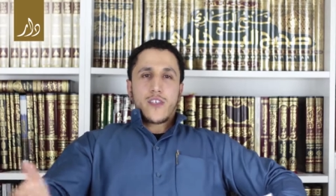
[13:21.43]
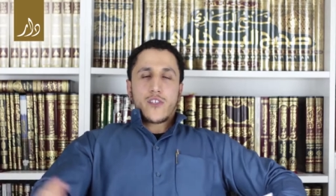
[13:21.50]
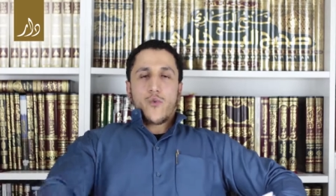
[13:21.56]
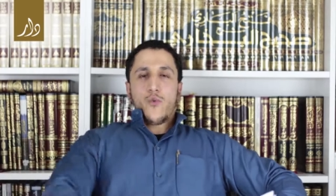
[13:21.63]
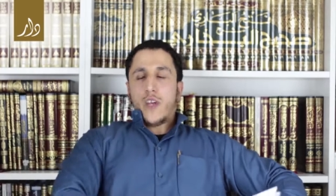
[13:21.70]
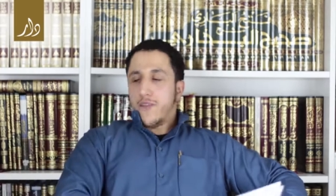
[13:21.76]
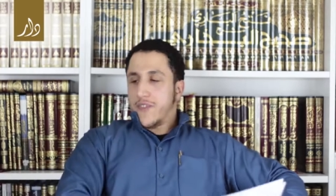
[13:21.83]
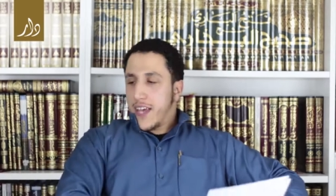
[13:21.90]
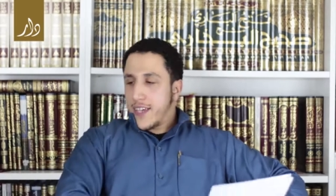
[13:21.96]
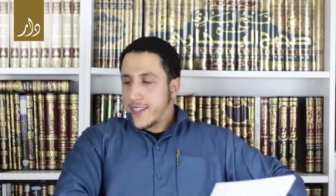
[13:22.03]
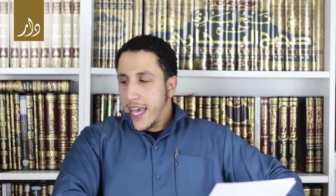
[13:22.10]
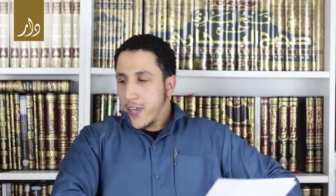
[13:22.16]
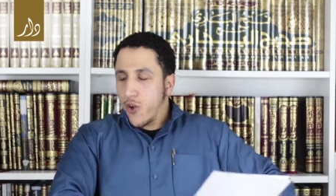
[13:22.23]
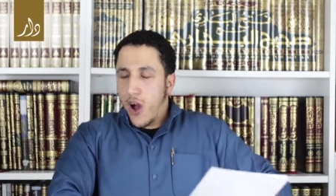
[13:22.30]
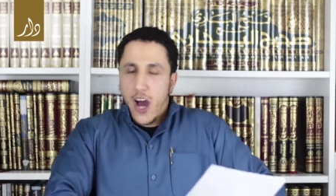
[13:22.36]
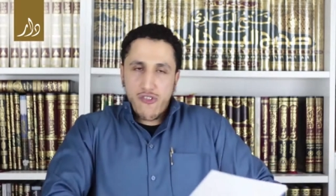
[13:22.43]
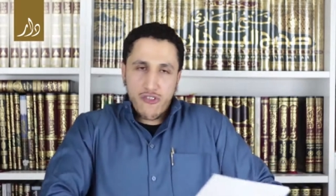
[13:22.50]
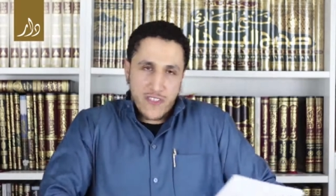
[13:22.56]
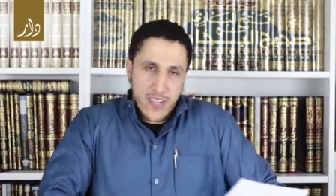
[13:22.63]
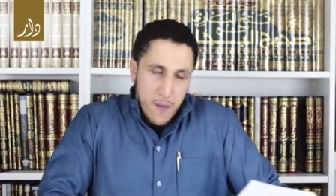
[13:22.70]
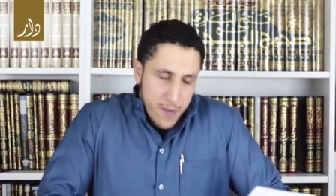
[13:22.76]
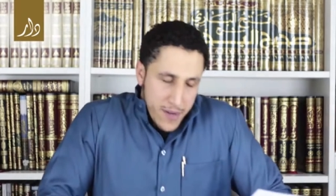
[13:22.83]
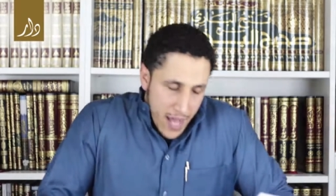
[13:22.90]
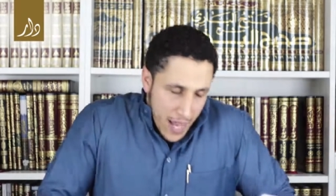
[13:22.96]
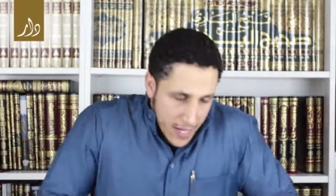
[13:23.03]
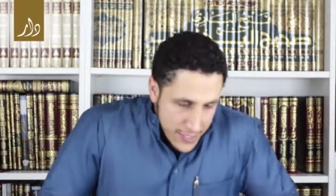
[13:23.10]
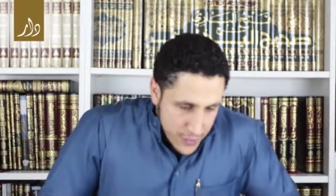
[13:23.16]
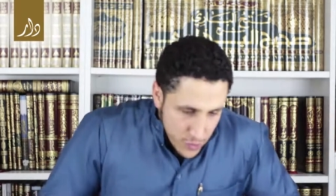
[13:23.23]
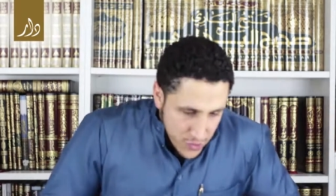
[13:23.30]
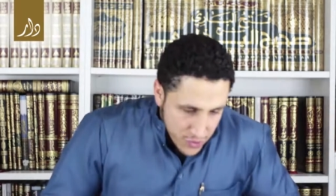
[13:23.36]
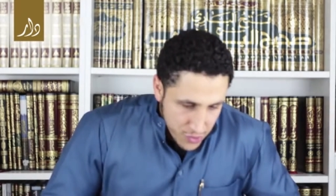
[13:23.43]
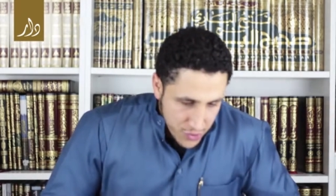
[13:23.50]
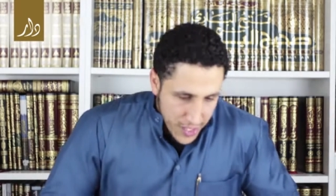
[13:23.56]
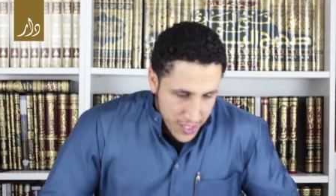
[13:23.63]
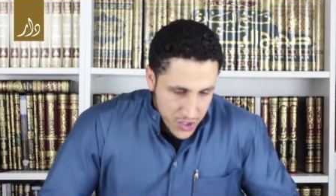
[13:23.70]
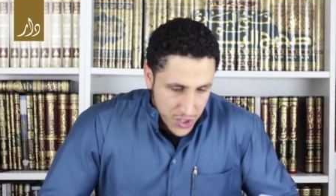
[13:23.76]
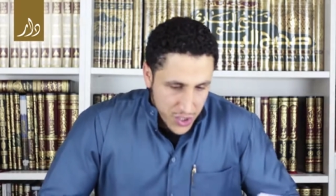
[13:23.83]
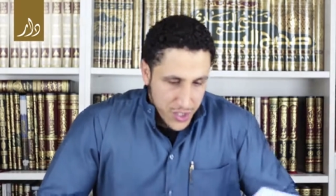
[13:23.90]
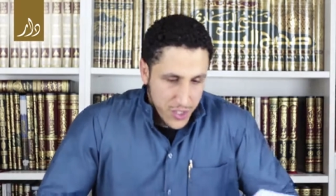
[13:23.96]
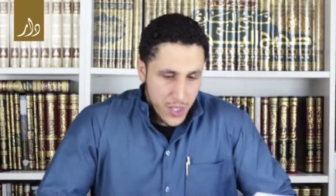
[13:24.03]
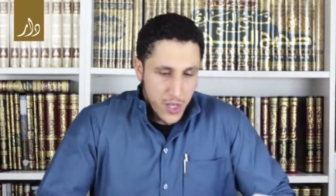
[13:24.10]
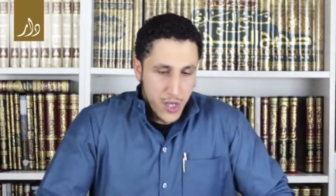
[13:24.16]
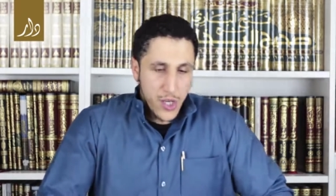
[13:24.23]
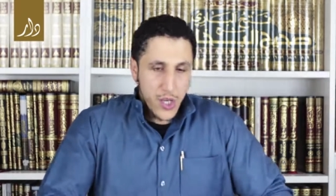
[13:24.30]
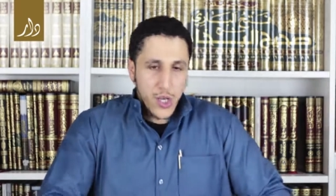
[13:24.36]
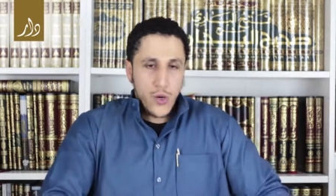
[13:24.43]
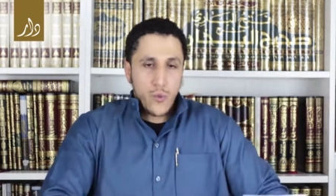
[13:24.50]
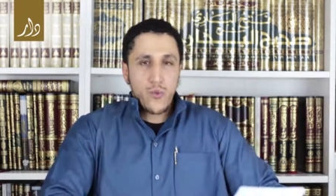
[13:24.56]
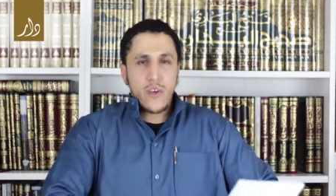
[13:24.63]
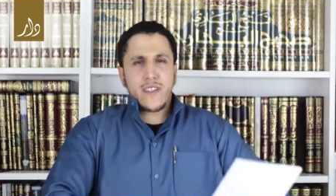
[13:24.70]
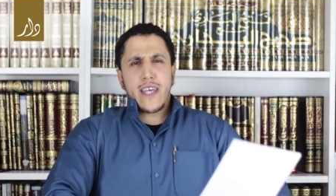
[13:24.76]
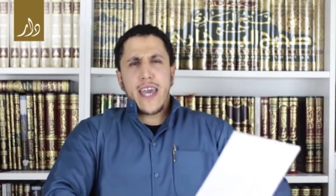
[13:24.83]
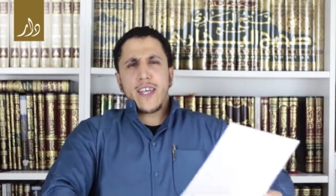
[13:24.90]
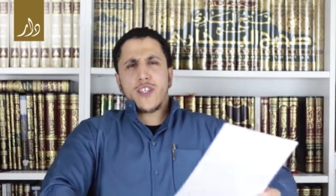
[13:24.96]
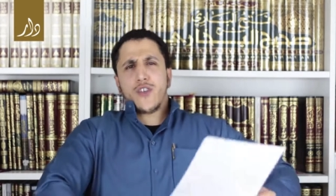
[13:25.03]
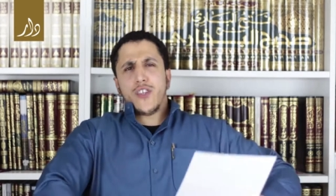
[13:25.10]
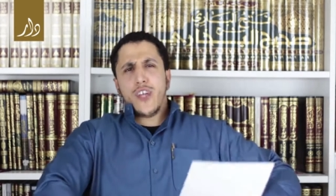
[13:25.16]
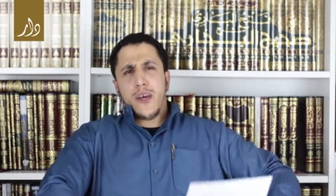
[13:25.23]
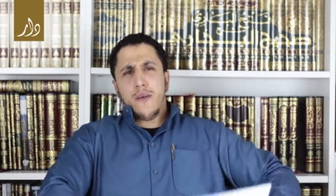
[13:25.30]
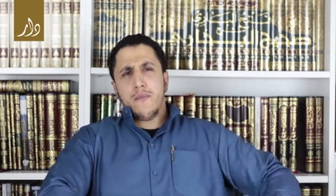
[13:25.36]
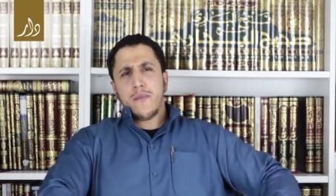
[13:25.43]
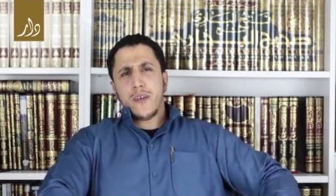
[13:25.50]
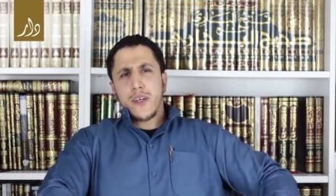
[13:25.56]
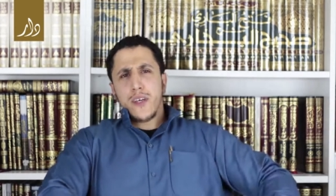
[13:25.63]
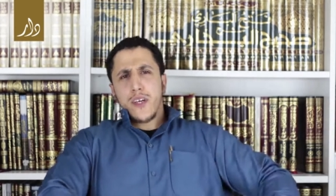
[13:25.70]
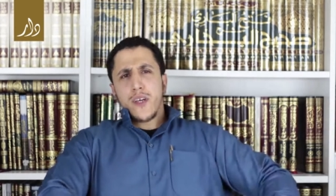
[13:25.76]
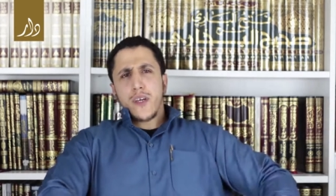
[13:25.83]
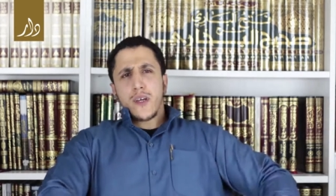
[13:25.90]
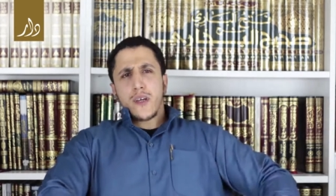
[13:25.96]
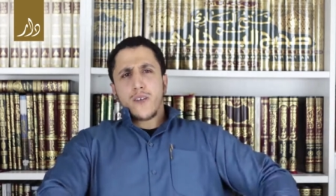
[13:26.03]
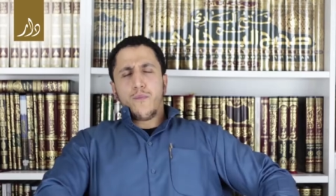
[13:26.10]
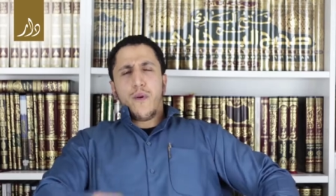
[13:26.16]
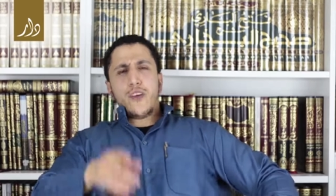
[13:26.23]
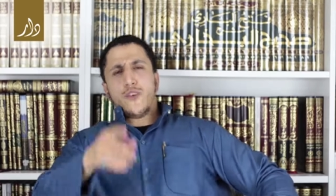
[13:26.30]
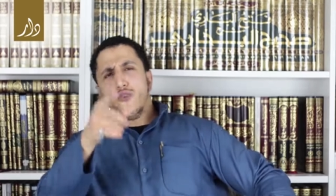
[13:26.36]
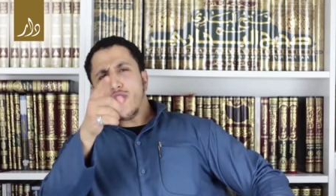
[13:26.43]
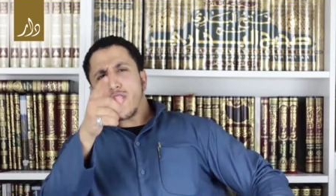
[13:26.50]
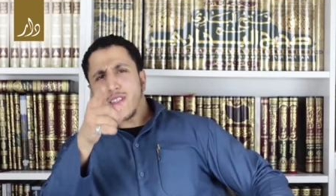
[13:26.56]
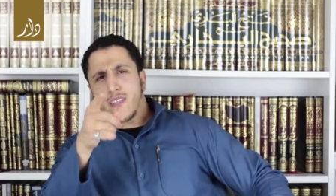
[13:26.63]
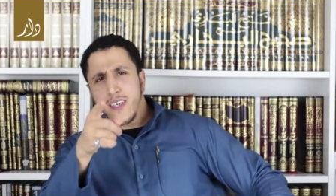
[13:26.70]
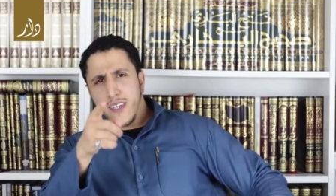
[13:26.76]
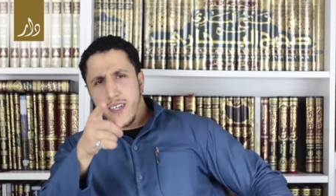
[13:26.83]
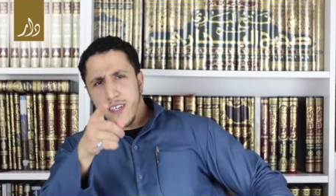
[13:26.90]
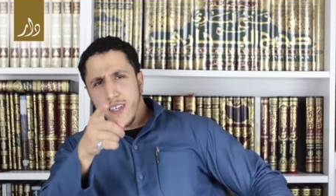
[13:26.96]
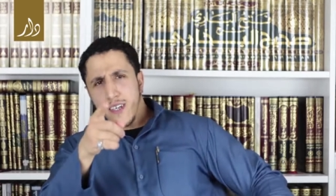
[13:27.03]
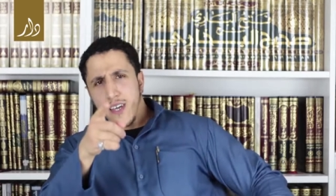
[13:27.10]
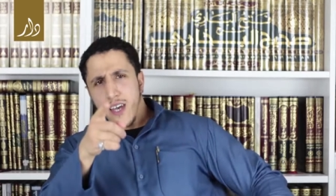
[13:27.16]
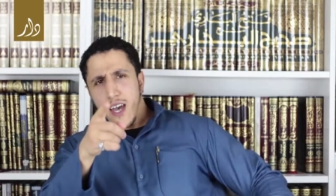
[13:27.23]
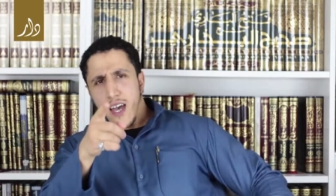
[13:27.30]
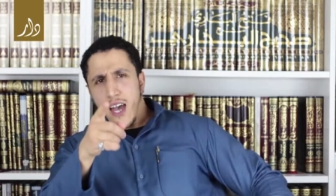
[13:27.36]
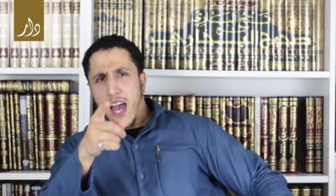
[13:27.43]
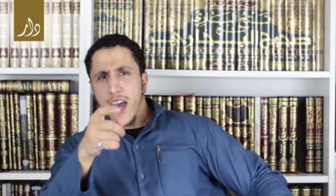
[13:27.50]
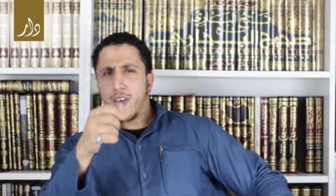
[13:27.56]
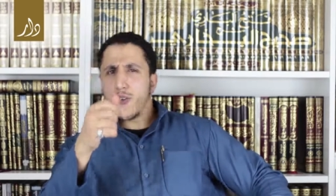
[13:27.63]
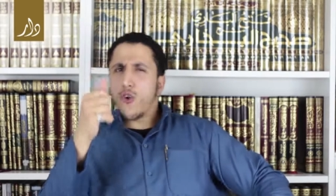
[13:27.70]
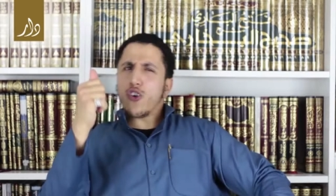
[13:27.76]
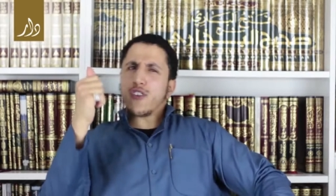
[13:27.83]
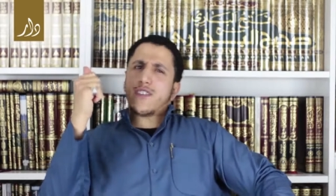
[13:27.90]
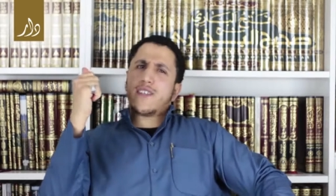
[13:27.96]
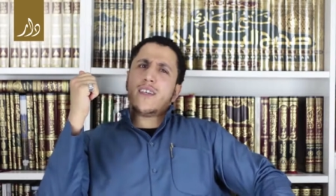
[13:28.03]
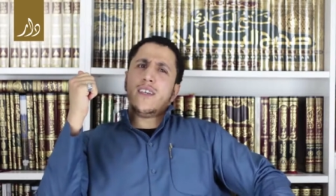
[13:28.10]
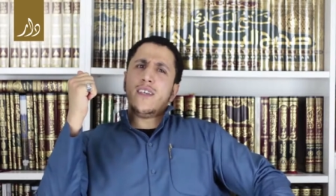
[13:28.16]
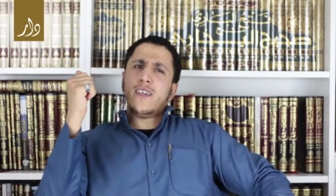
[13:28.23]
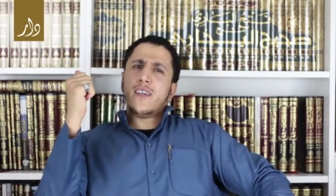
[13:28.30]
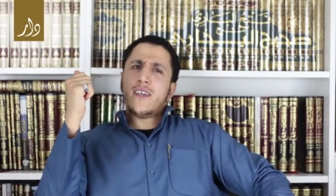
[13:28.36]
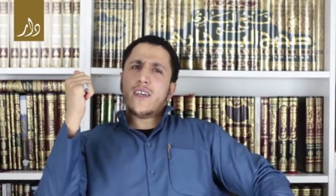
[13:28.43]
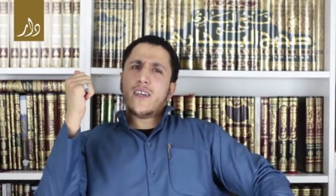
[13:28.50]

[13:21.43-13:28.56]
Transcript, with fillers: So if they say you are resembling Allah to His creation, we say to them, but you see and God see.